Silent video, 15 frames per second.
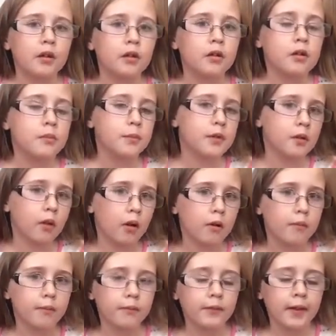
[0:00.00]
Christmas
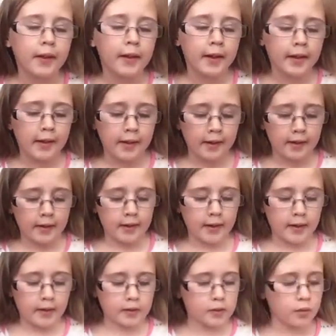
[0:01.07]
haul.
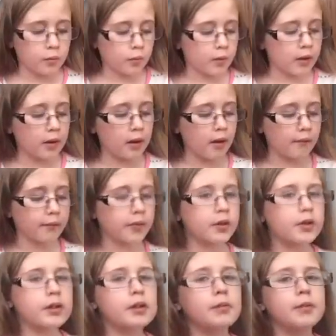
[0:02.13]
And what I got for
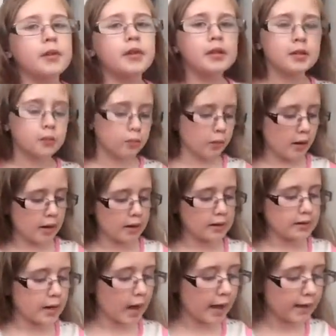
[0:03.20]
Christmas was
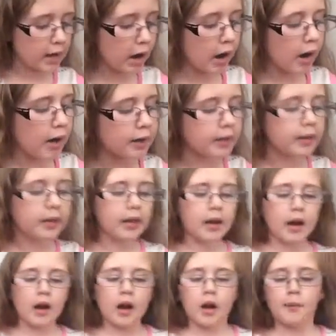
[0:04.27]
I got
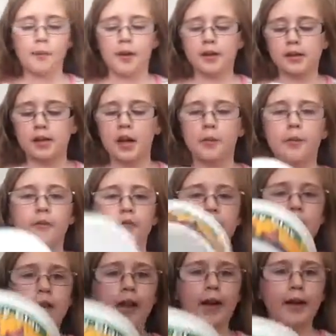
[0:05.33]
a tub of
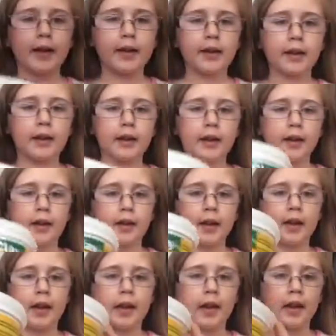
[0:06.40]
clay
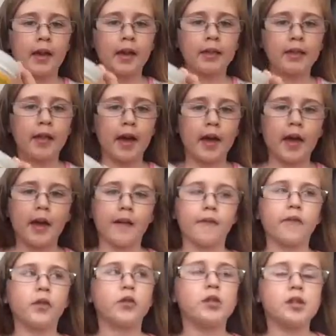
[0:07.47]
that,
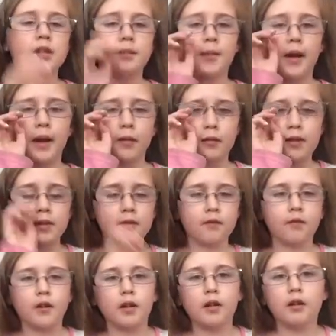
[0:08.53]
if you see my
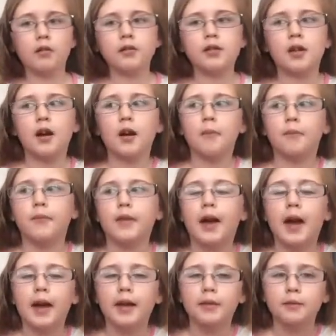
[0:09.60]
recent videos,
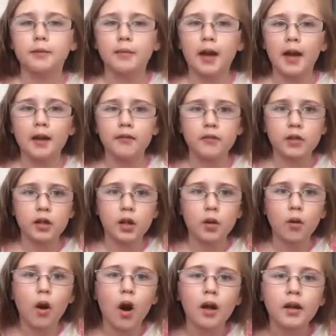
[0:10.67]
I had a video
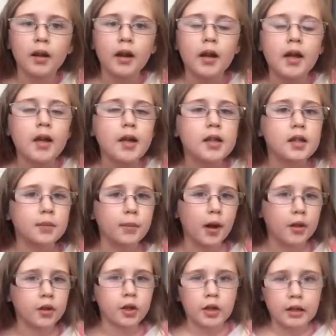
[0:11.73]
on some
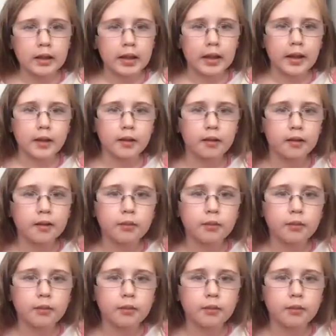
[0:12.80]
other clay